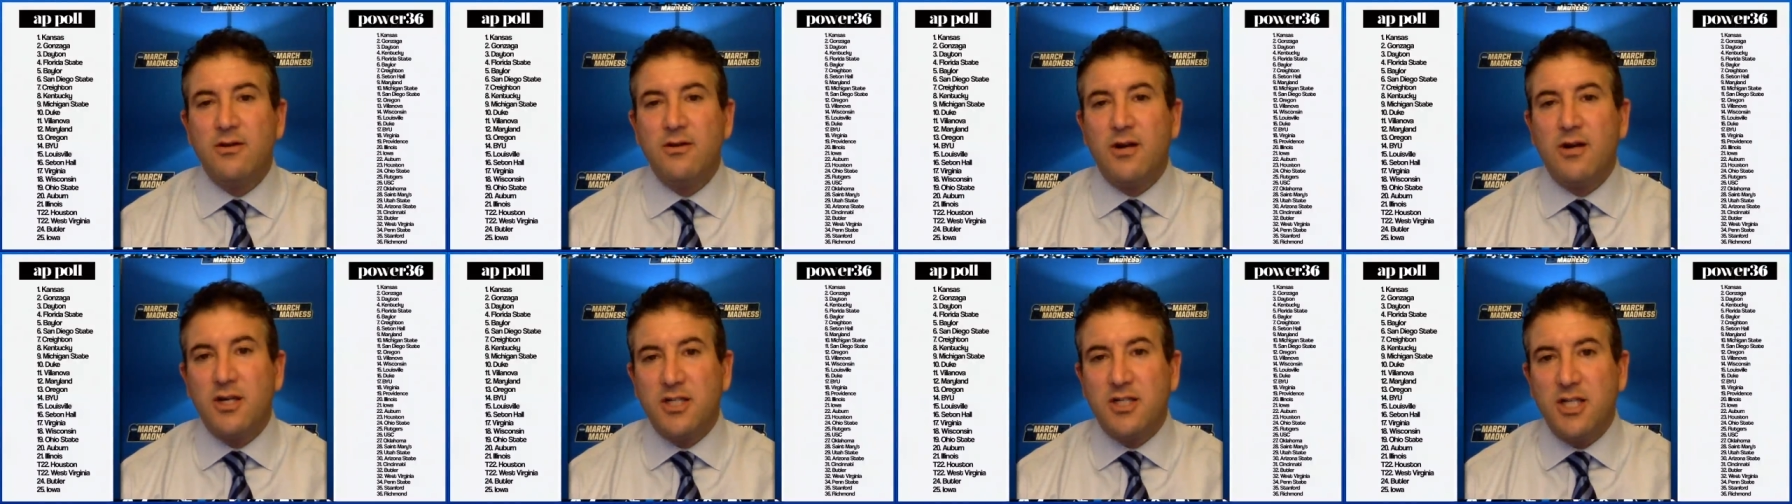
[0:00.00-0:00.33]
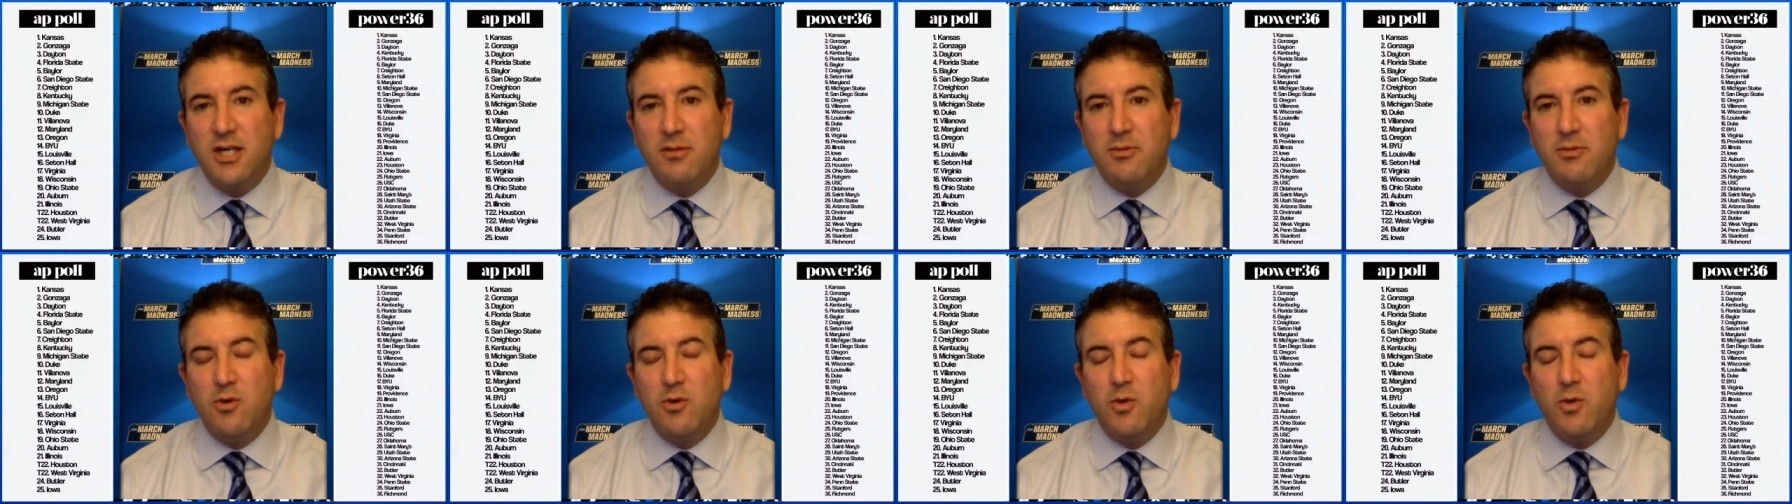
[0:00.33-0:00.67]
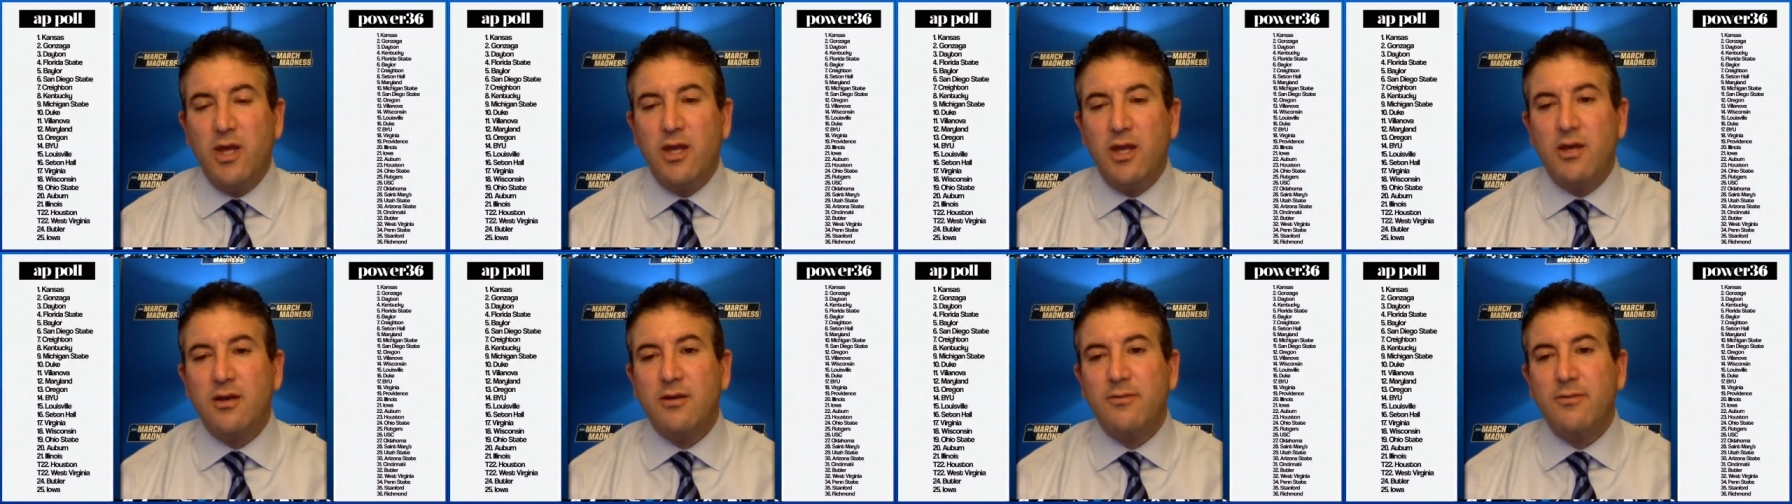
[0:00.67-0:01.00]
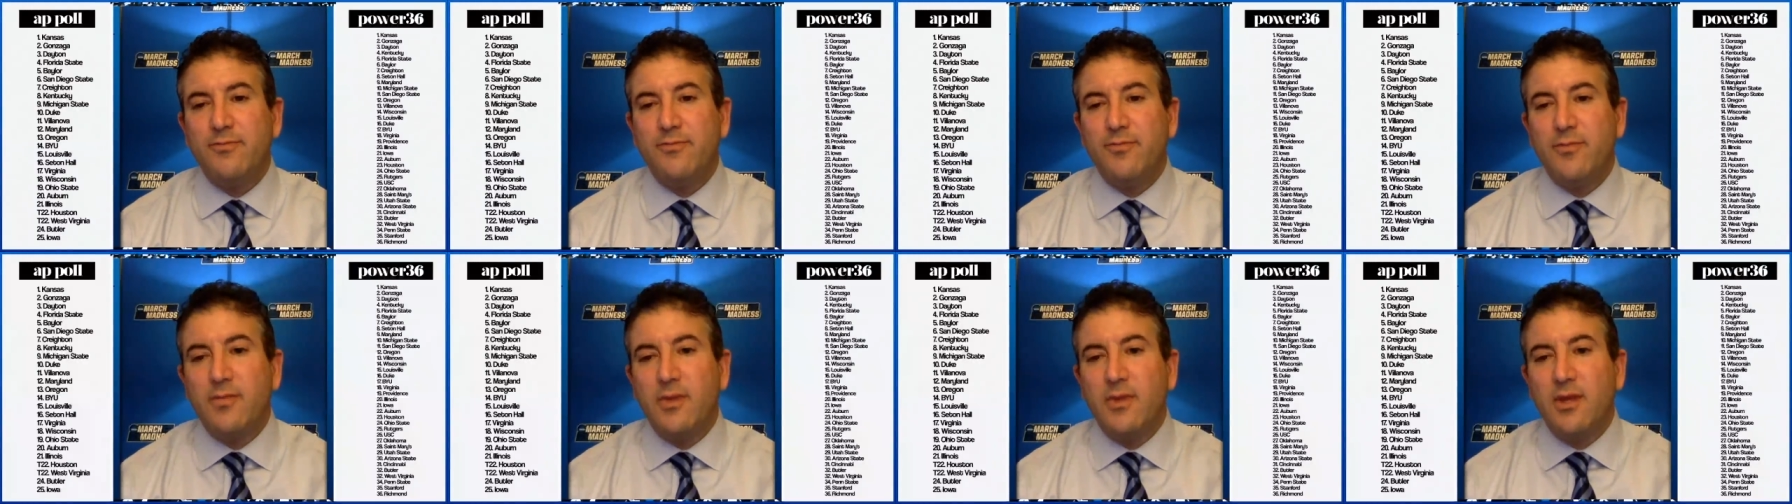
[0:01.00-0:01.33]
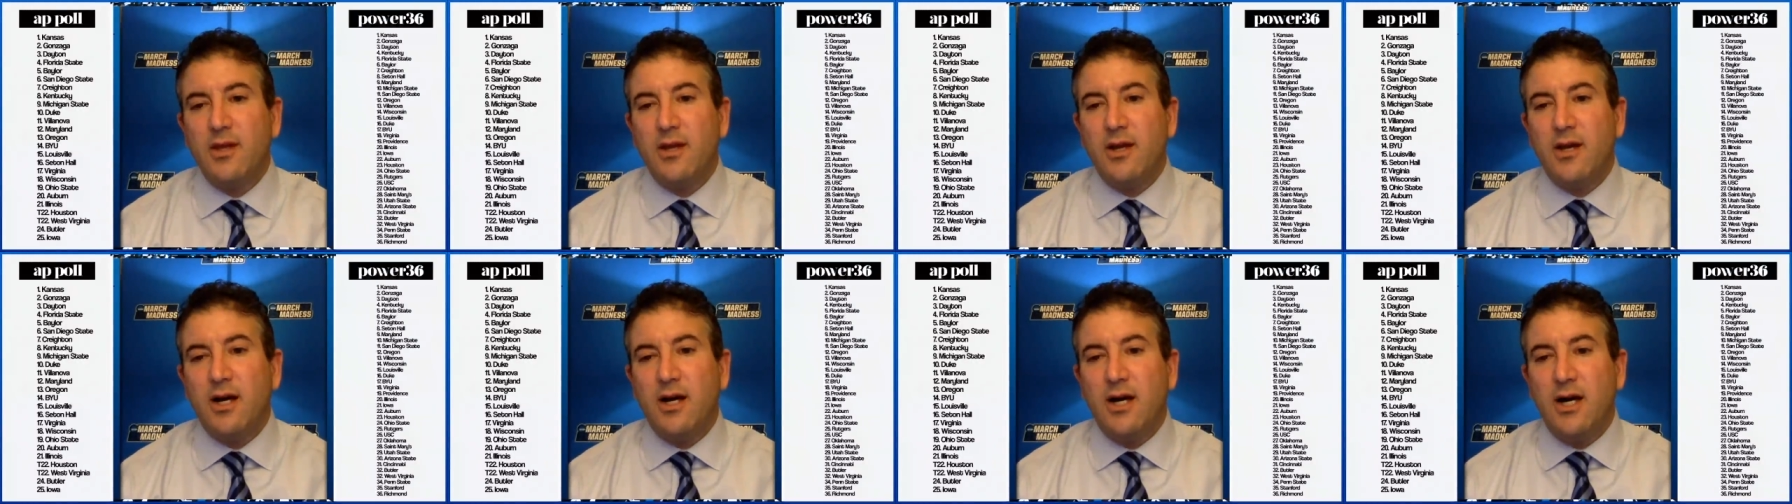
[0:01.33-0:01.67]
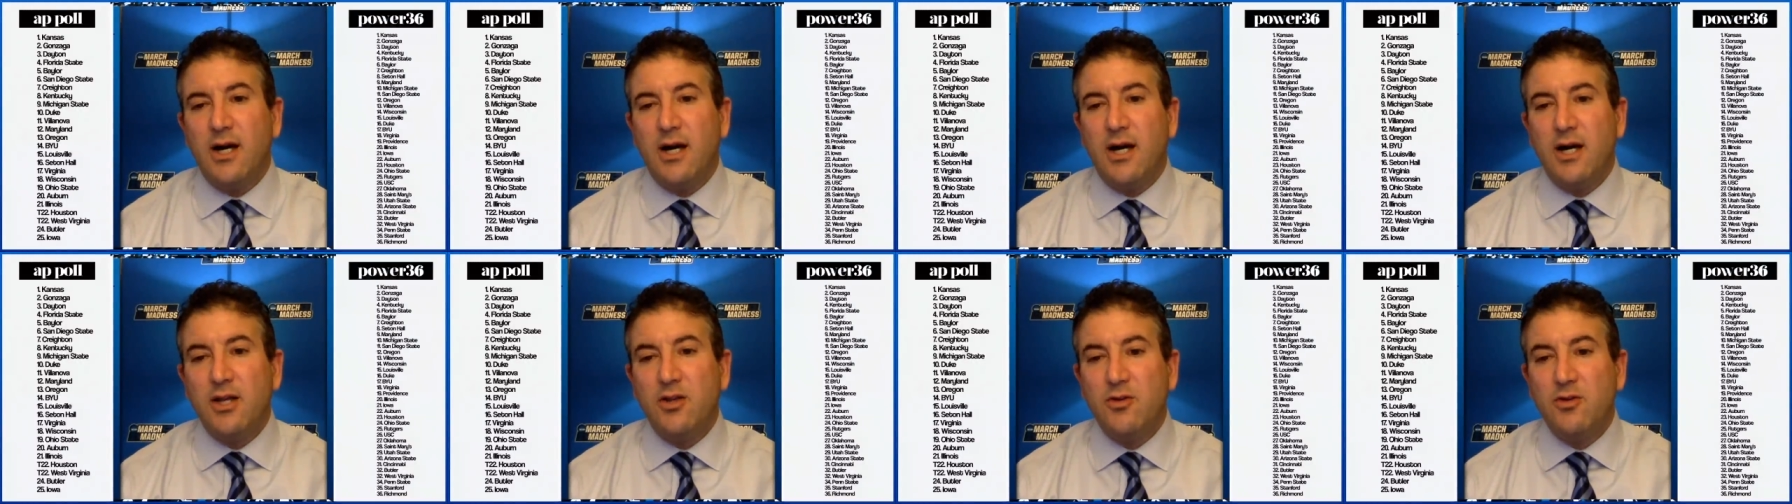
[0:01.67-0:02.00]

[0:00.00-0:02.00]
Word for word: Our team of the week, uh,